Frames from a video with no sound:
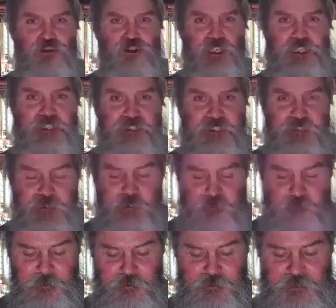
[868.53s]
I will make
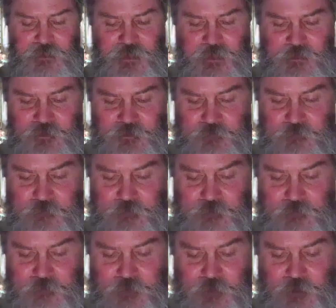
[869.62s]
you least
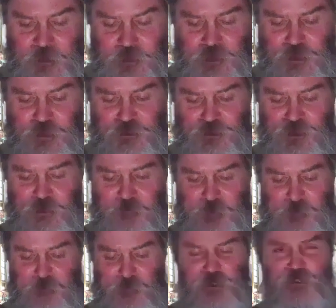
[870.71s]
among the nations.
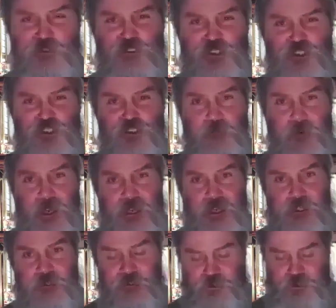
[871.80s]
You shall be
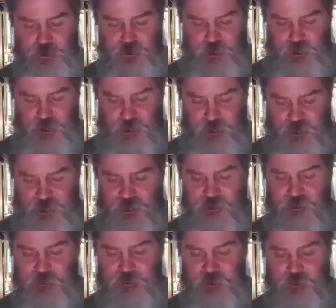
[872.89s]
most despised.
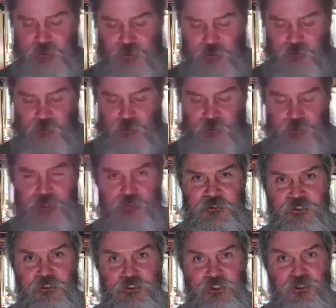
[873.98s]
Your
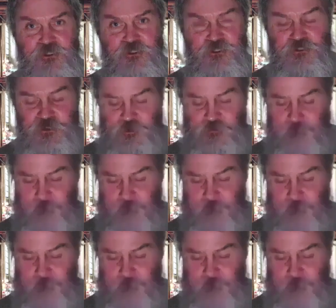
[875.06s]
arrogant heart has